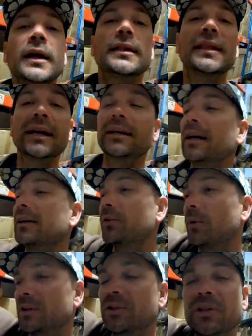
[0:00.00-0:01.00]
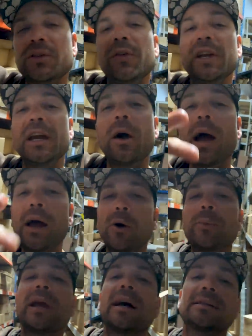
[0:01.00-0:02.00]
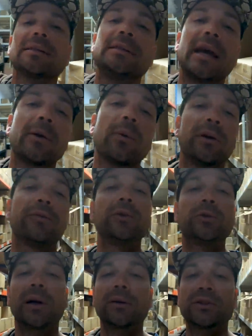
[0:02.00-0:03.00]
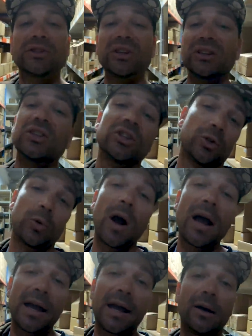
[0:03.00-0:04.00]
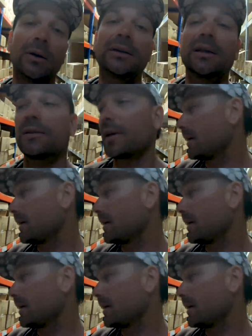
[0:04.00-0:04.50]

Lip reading: Thank you guys for watching this video. I hope you guys can take away a few trailers to try out, because